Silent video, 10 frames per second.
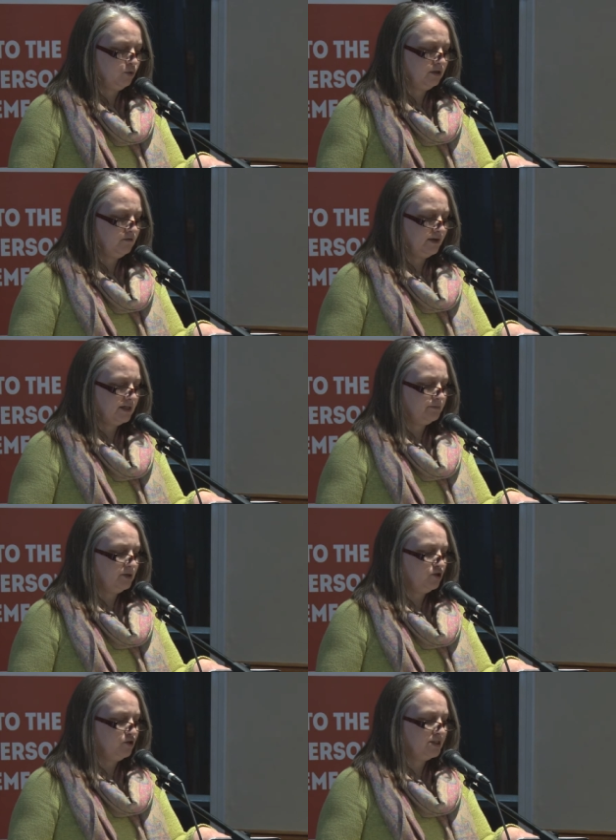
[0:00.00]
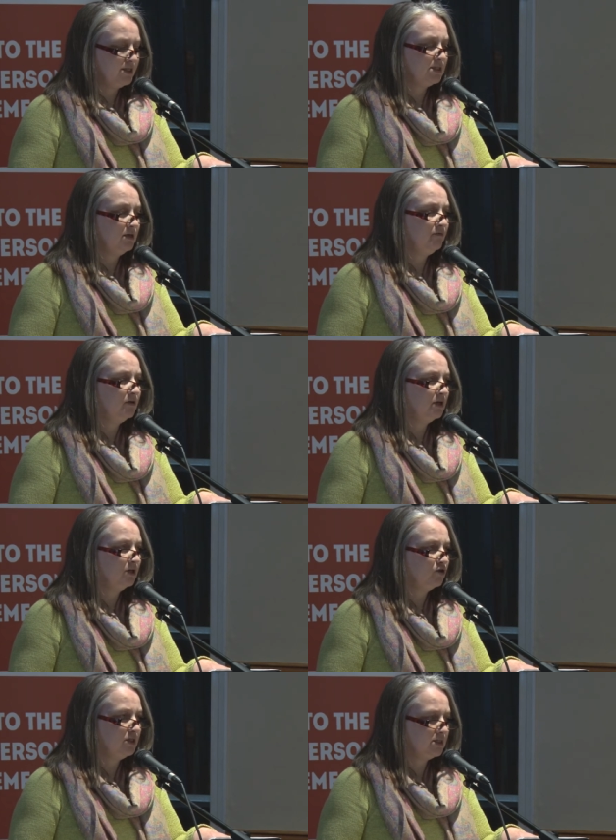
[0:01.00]
will in fact be used as an ever
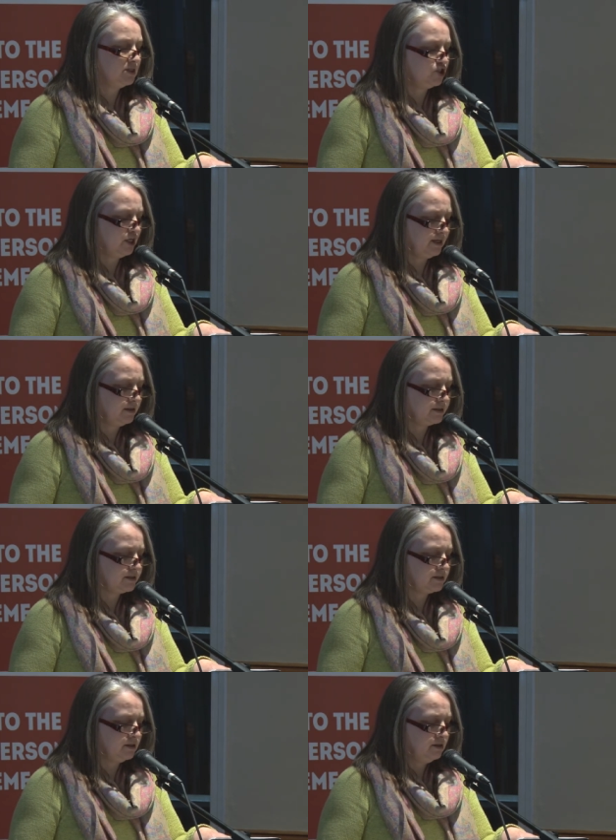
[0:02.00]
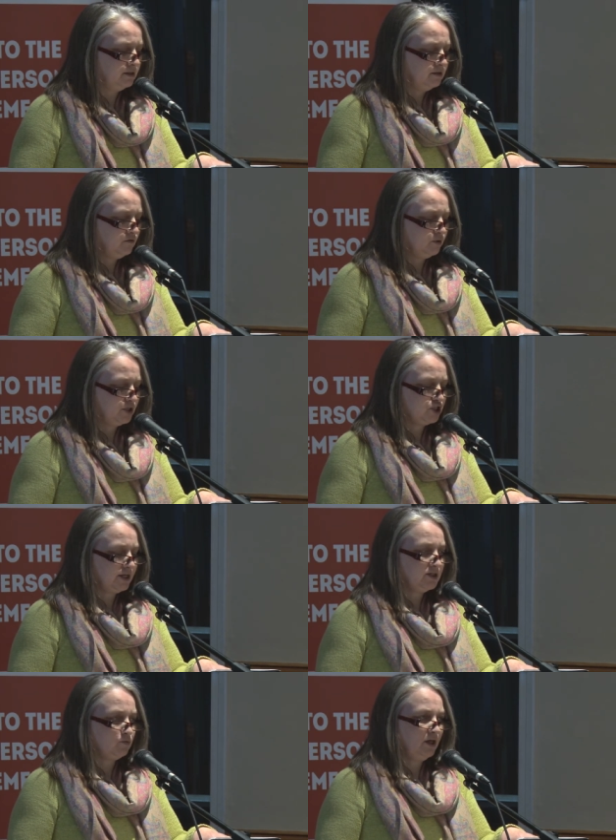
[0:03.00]
increasing checklist of what a
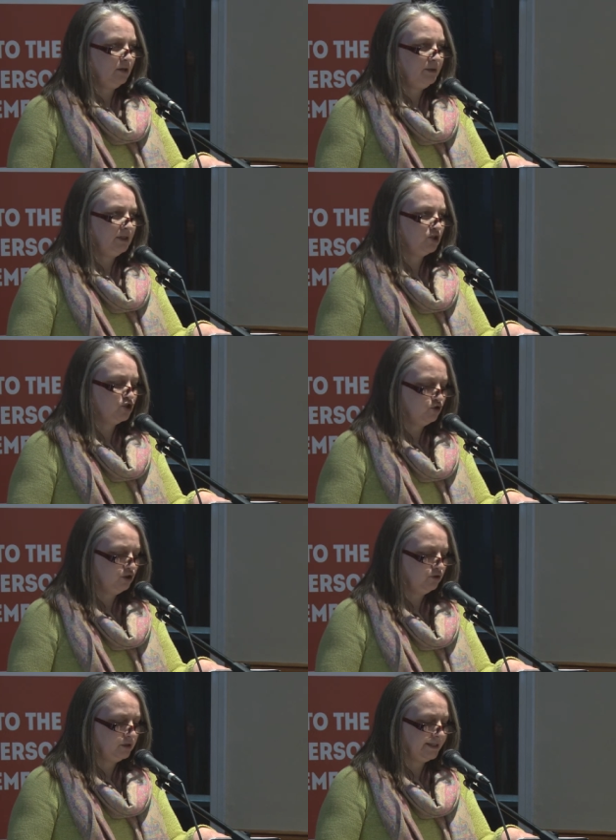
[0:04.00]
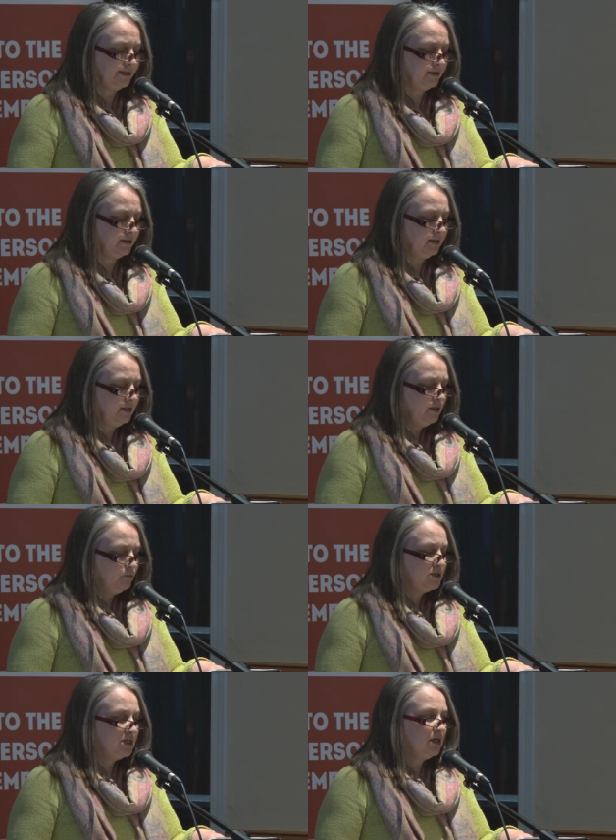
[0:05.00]
child's well-being should look like,
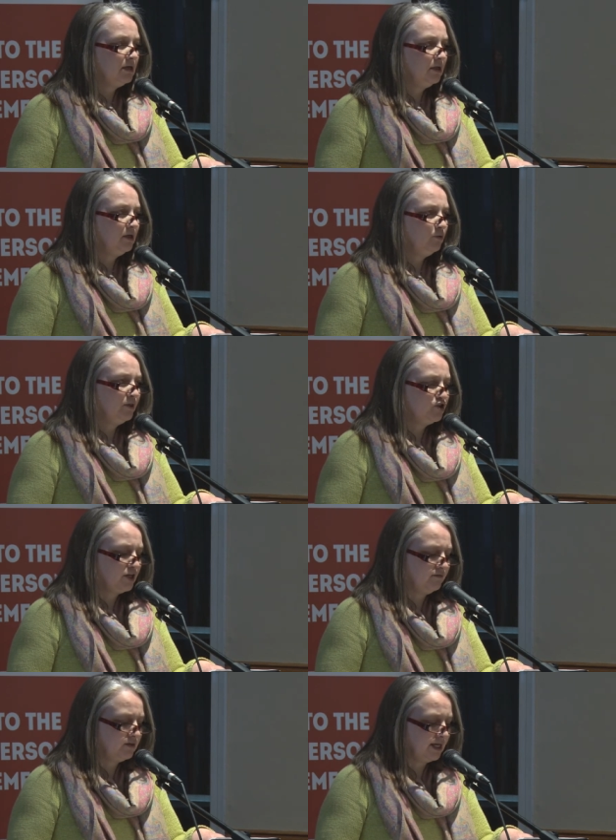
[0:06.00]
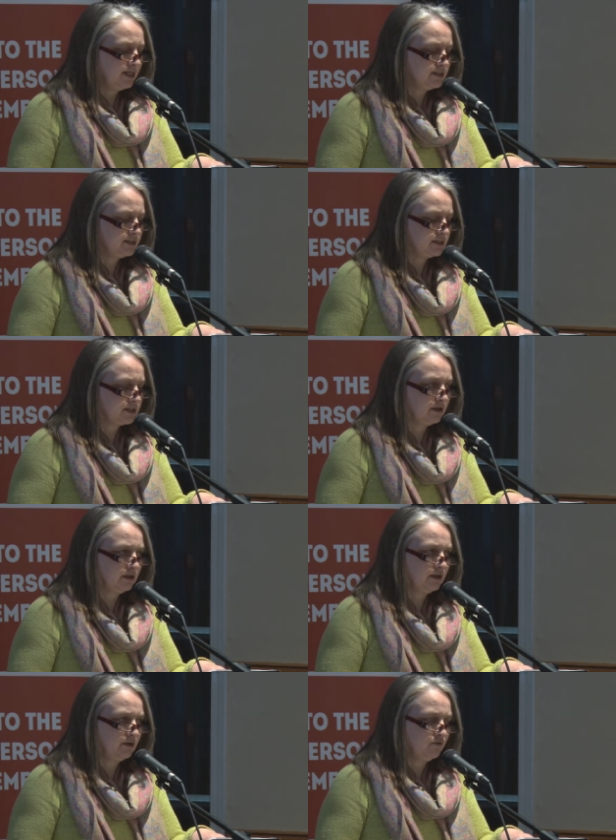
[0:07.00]
particularly when the draft guidance that's
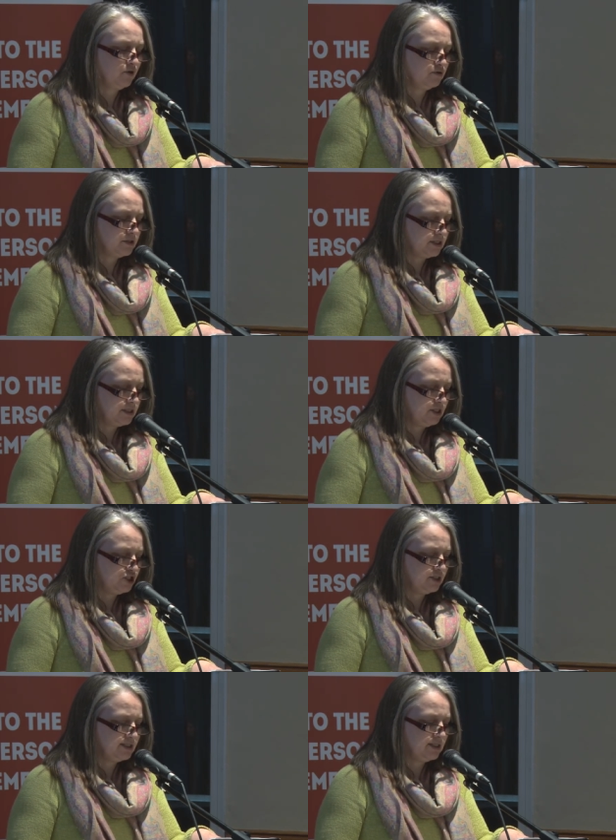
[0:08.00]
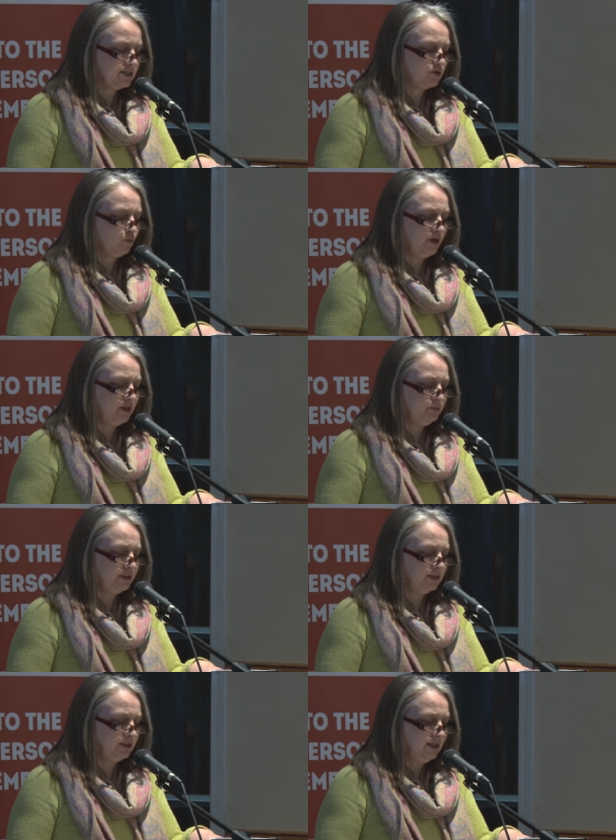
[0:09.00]
currently out for consultation states that
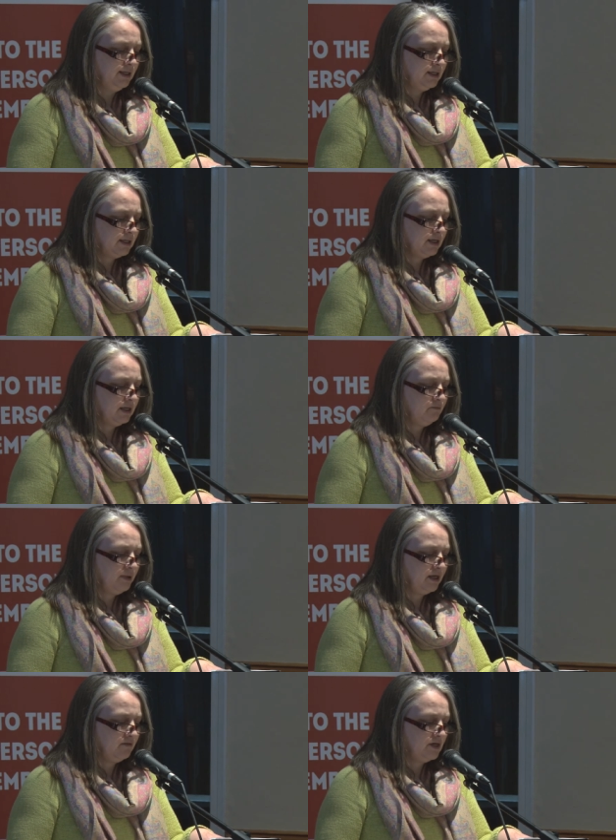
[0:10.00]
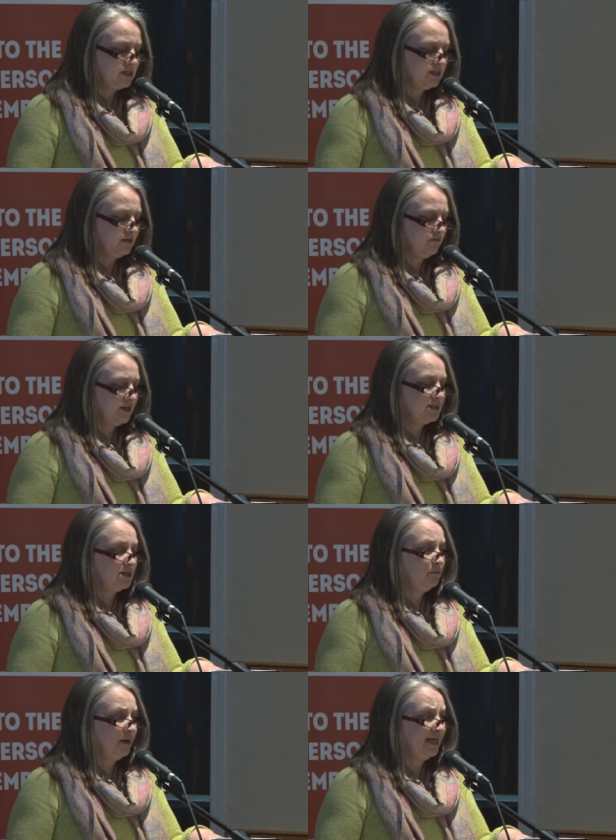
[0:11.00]
well-being can be adversely
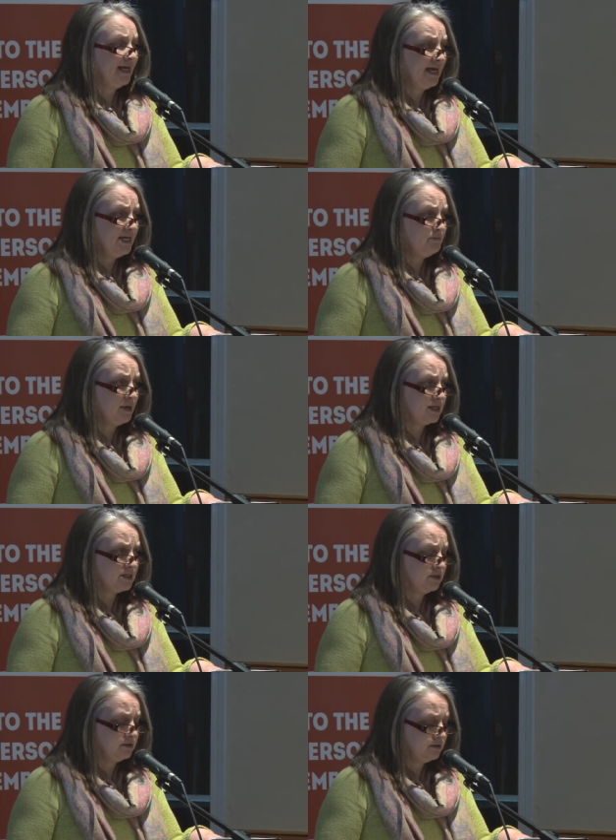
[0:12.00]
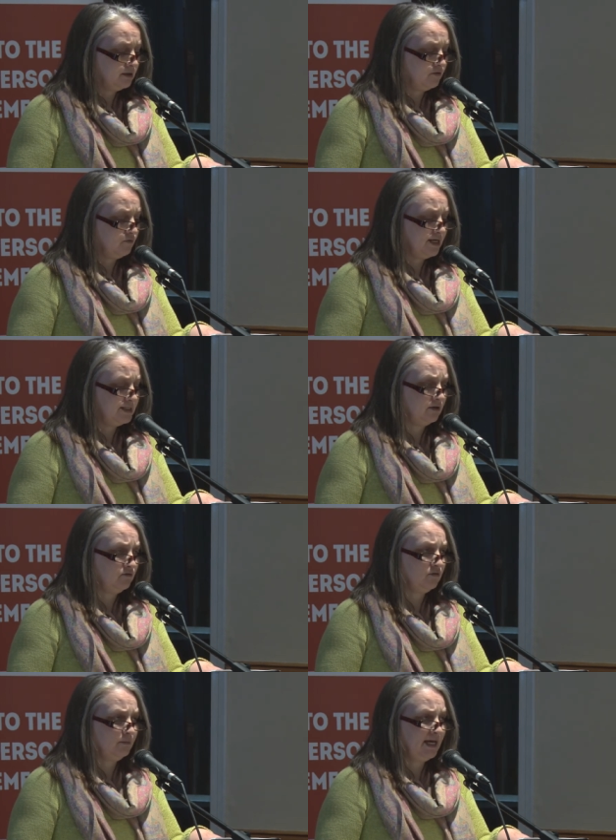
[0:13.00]
affected by any matter arising
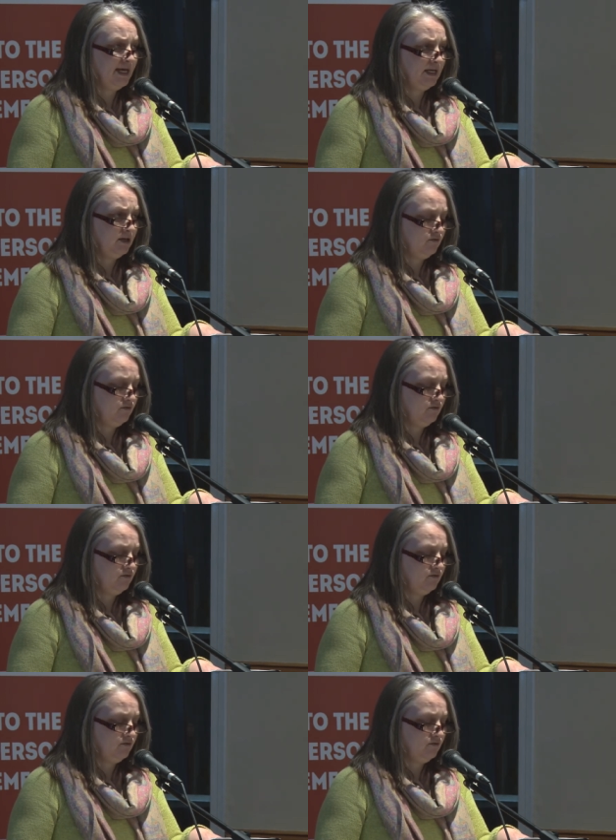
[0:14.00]
from any